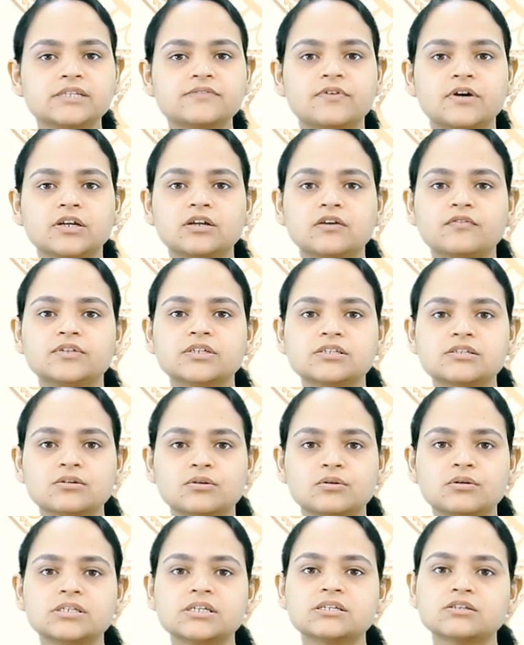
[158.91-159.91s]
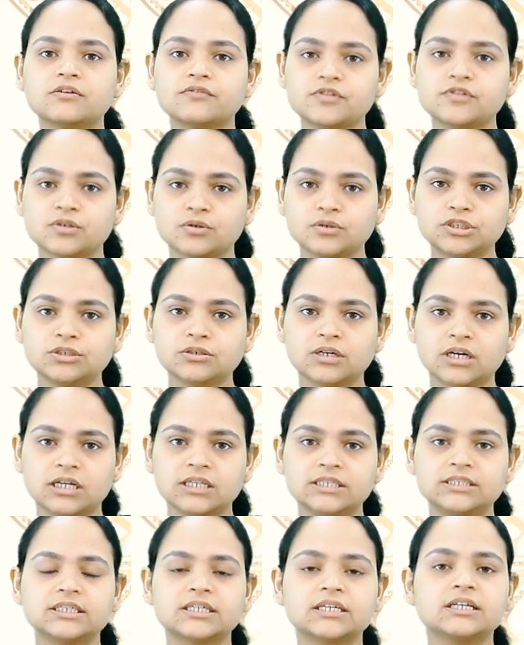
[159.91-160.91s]
is one of the sources of
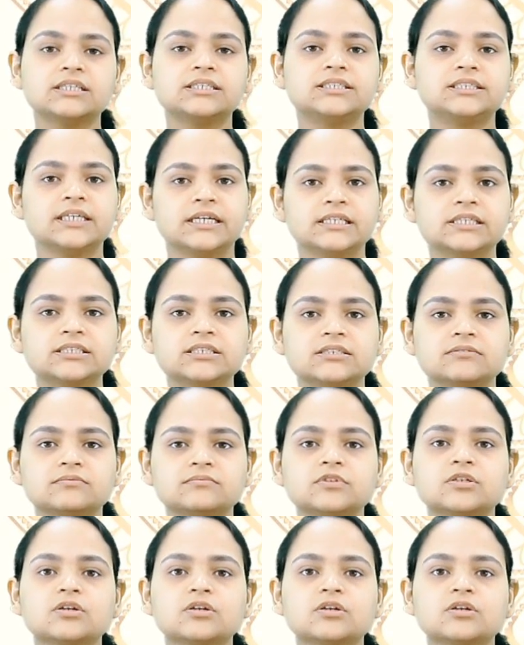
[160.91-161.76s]
socio-cultural change.